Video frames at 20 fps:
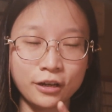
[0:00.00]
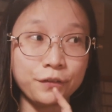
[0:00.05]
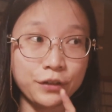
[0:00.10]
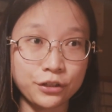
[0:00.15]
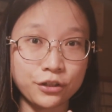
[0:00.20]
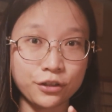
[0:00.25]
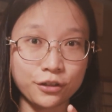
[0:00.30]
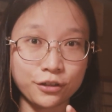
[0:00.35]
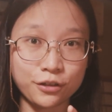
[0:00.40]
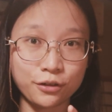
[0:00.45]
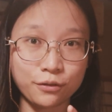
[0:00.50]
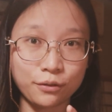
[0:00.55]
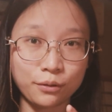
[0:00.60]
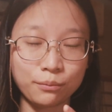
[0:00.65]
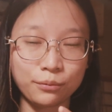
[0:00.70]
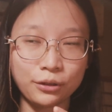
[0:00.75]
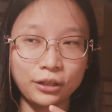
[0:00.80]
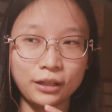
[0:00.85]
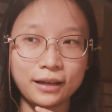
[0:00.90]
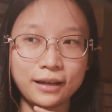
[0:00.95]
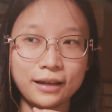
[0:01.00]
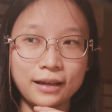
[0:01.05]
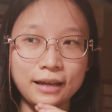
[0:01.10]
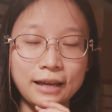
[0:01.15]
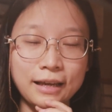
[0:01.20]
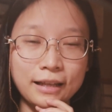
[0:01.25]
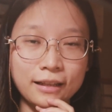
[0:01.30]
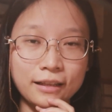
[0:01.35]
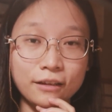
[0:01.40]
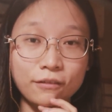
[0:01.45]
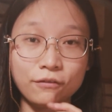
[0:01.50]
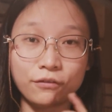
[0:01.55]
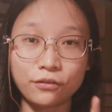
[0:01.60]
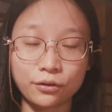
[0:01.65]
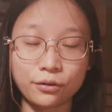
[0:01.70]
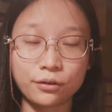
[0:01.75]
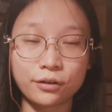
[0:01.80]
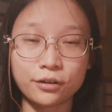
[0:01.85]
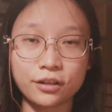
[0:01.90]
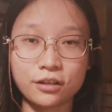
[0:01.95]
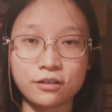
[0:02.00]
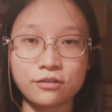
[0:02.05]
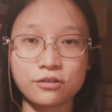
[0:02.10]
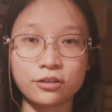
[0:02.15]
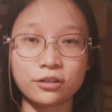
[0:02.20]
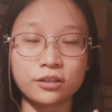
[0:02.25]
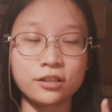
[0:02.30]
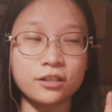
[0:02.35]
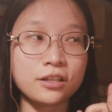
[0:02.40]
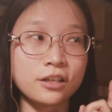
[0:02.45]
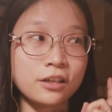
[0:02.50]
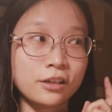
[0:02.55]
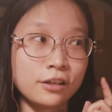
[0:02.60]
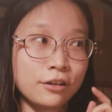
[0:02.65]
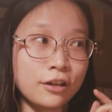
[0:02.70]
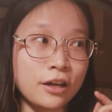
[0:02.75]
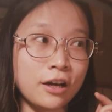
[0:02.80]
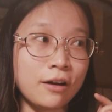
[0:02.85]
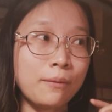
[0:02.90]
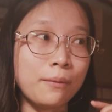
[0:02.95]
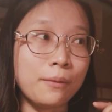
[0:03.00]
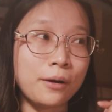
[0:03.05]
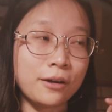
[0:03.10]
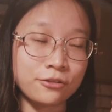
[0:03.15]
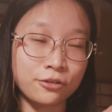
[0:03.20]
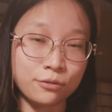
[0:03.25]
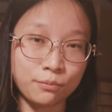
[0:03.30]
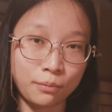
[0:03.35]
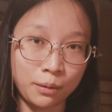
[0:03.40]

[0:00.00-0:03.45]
feature screenplay, and if you're interested, you can watch